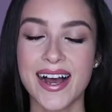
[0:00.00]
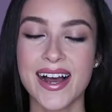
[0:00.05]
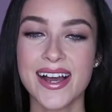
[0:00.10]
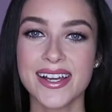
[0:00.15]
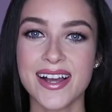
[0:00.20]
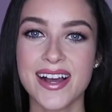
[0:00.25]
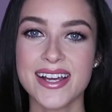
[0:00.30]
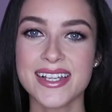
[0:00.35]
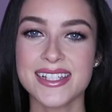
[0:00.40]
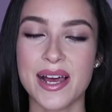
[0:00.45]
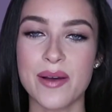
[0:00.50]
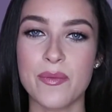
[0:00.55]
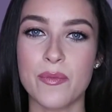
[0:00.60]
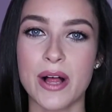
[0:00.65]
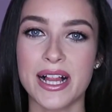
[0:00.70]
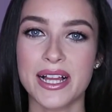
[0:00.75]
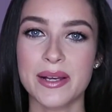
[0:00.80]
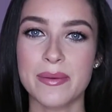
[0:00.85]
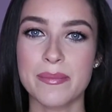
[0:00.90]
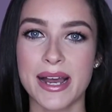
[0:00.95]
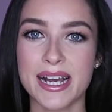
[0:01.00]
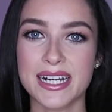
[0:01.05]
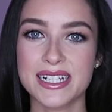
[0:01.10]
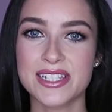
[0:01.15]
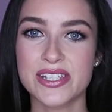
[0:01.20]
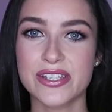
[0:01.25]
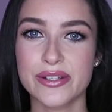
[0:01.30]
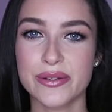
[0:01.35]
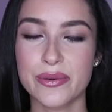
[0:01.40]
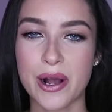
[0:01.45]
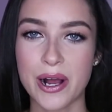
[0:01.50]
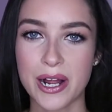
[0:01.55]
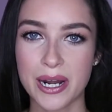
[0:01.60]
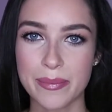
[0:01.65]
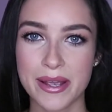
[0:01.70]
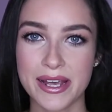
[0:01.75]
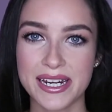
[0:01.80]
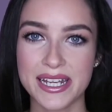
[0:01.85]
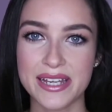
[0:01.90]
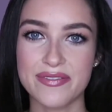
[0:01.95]
Hi guys, and welcome back to All
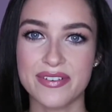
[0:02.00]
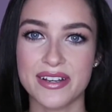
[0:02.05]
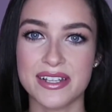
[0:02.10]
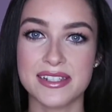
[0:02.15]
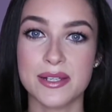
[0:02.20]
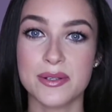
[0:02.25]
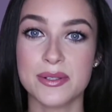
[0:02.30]
About Aoife.